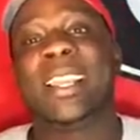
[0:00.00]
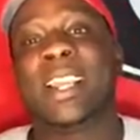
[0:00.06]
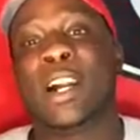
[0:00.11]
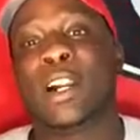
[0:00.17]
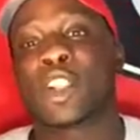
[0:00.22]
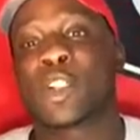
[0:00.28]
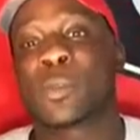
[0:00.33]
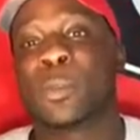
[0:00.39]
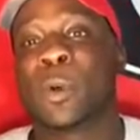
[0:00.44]

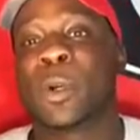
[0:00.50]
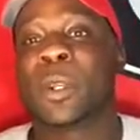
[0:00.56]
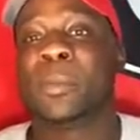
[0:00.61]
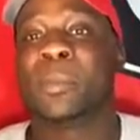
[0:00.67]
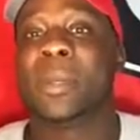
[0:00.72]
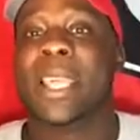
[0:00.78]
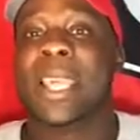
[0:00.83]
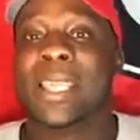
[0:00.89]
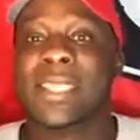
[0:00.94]
I'm Sporty
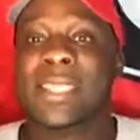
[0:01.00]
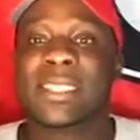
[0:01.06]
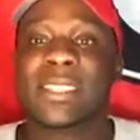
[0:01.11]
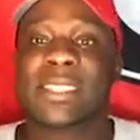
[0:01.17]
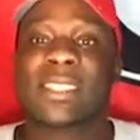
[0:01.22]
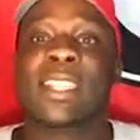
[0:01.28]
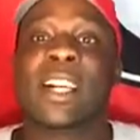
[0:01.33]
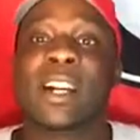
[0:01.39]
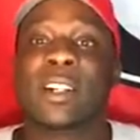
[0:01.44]
Black. This
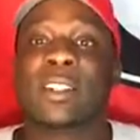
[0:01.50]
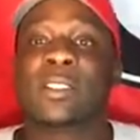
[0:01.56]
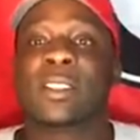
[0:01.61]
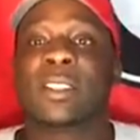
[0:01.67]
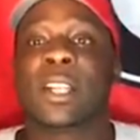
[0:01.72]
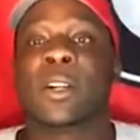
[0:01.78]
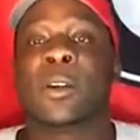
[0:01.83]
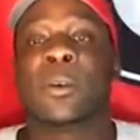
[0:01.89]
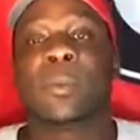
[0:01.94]
is Dog
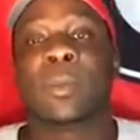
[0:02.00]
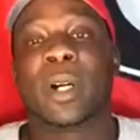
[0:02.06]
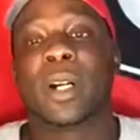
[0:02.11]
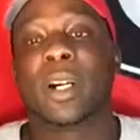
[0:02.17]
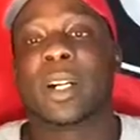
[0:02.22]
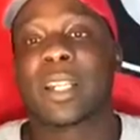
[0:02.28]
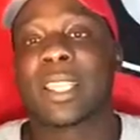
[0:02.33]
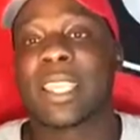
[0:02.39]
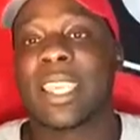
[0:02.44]
Talk
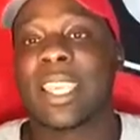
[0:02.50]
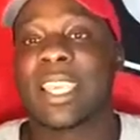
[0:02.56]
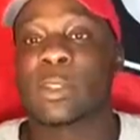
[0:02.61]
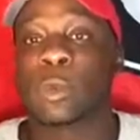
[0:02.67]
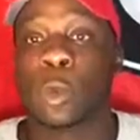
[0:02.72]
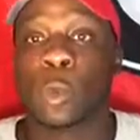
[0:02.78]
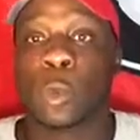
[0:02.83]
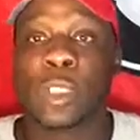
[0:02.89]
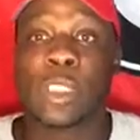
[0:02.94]
Podcast,
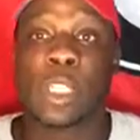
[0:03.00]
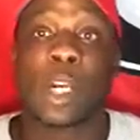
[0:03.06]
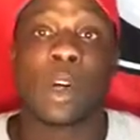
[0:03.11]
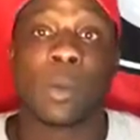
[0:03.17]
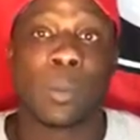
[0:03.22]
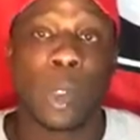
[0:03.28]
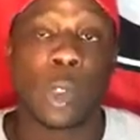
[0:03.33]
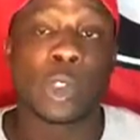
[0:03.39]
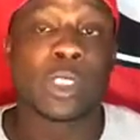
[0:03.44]
where we
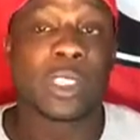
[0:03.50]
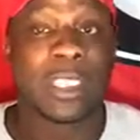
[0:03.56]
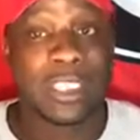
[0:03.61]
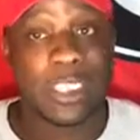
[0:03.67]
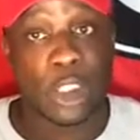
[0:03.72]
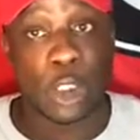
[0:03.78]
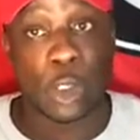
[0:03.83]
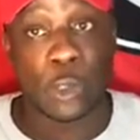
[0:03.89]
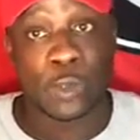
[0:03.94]
talk mostly
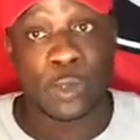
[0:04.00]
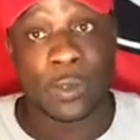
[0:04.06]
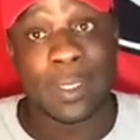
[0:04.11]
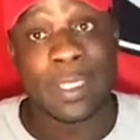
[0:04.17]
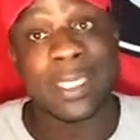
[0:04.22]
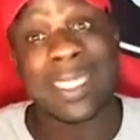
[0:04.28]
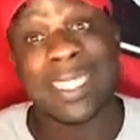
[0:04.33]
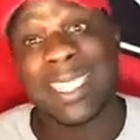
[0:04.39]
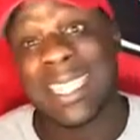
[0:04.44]

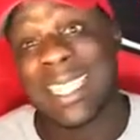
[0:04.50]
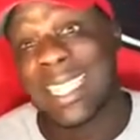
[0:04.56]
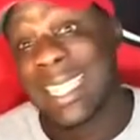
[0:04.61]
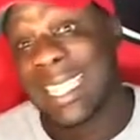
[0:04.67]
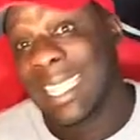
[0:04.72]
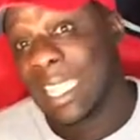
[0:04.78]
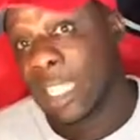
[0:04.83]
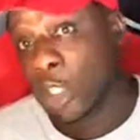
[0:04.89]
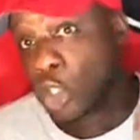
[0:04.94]
exclusively
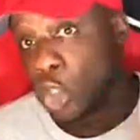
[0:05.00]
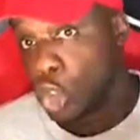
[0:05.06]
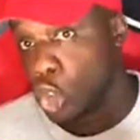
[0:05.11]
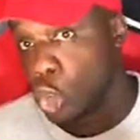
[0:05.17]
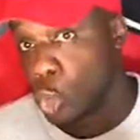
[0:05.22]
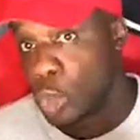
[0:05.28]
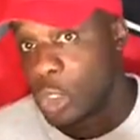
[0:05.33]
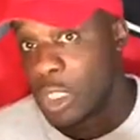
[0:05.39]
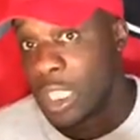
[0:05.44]

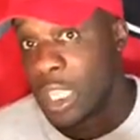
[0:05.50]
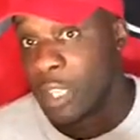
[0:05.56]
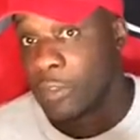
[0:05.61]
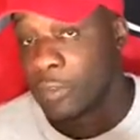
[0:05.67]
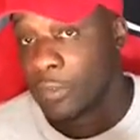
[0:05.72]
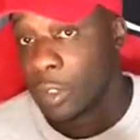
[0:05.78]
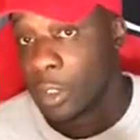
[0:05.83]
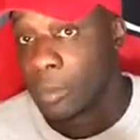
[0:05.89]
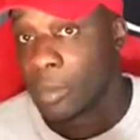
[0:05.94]

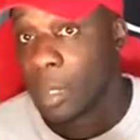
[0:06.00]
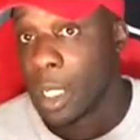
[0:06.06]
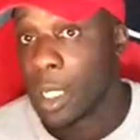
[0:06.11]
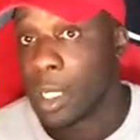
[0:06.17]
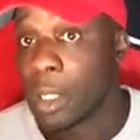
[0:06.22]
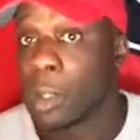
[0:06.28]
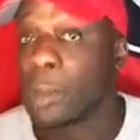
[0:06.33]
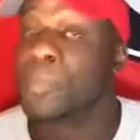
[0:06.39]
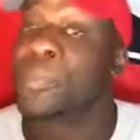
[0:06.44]
UGA
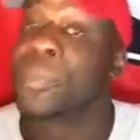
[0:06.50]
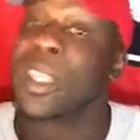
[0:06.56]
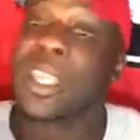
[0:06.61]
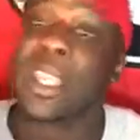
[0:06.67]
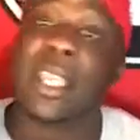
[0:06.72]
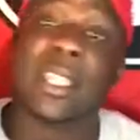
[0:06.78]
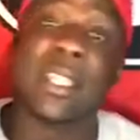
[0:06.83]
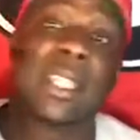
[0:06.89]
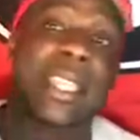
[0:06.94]
football
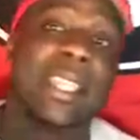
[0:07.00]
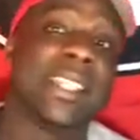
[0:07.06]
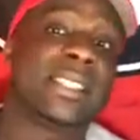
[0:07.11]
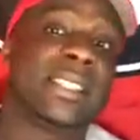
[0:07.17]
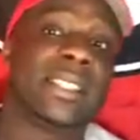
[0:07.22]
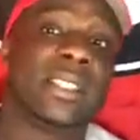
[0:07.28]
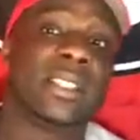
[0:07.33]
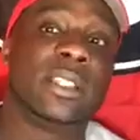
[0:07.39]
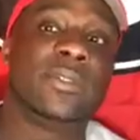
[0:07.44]
and
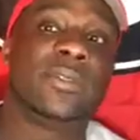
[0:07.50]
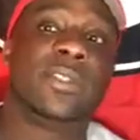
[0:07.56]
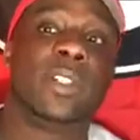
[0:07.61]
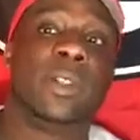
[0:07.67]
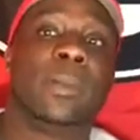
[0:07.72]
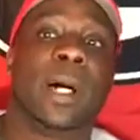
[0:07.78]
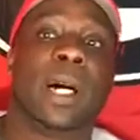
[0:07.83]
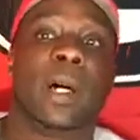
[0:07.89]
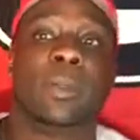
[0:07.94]
SEC
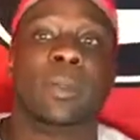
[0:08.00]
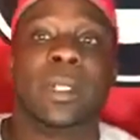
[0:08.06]
football.